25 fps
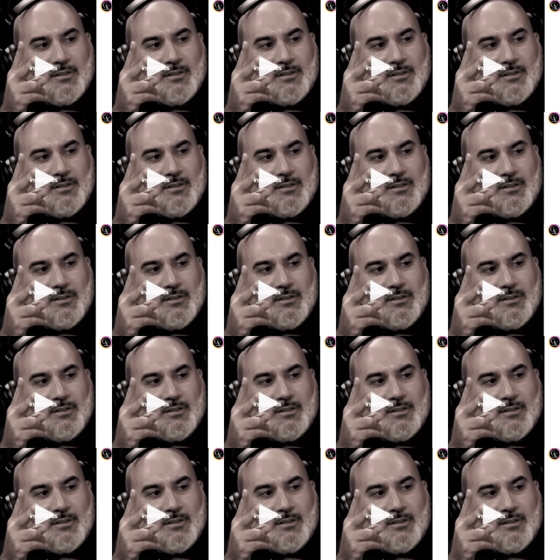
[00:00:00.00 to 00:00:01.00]

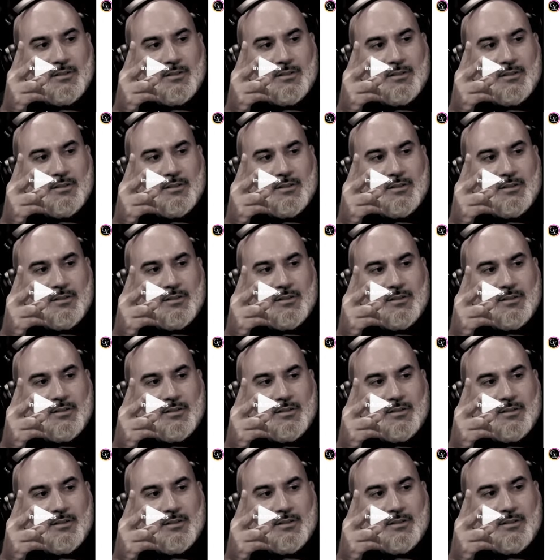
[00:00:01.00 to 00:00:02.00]

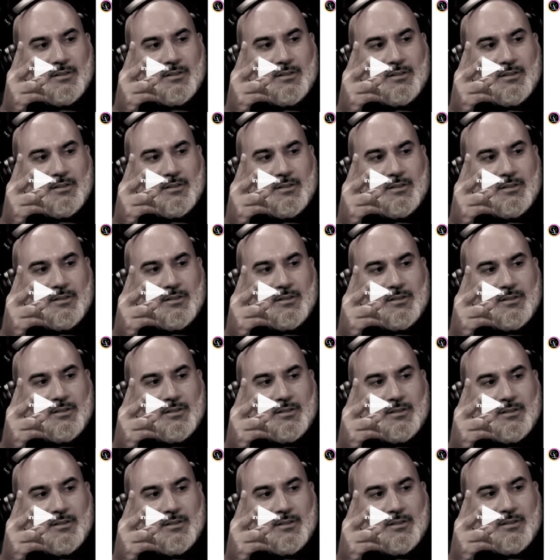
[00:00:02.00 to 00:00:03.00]

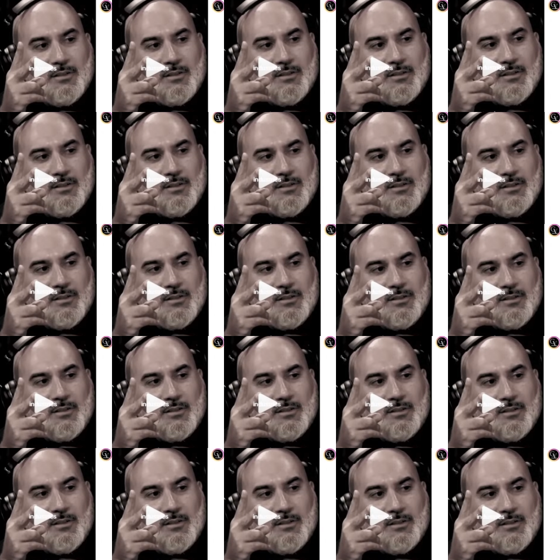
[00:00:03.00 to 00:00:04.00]

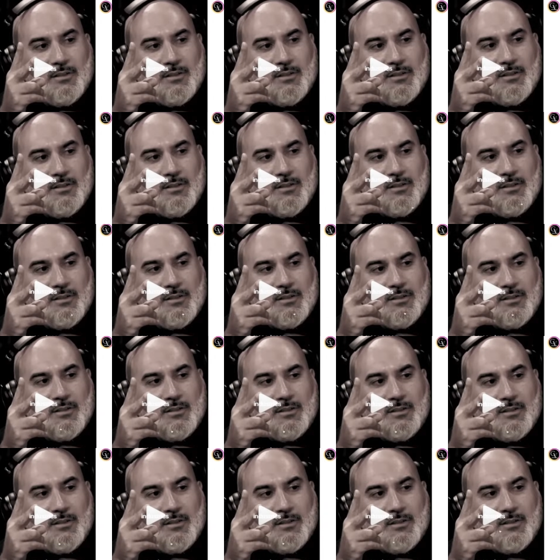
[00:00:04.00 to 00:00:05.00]

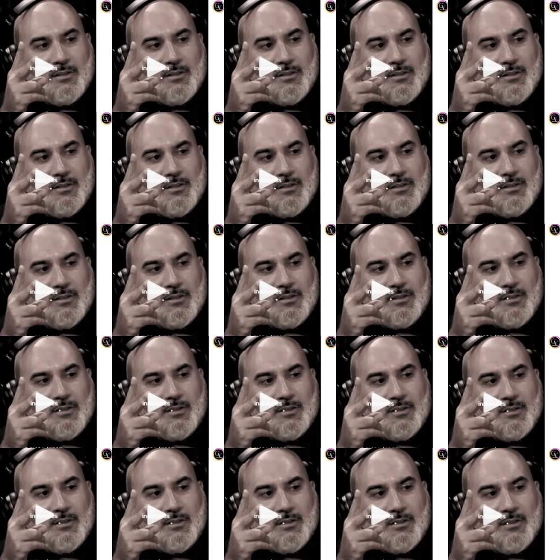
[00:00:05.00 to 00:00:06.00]

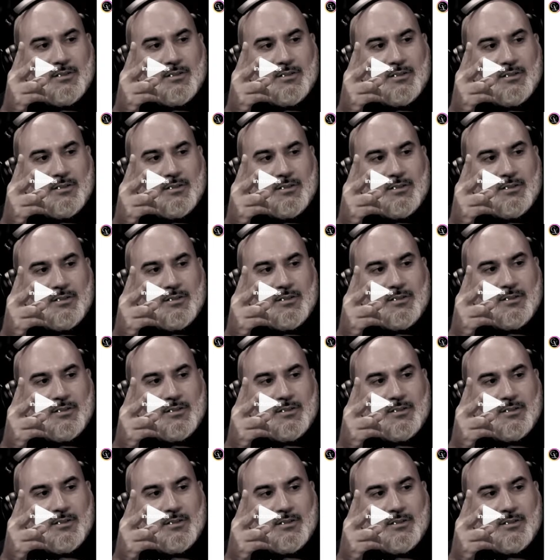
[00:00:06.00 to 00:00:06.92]
This person isn't speaking.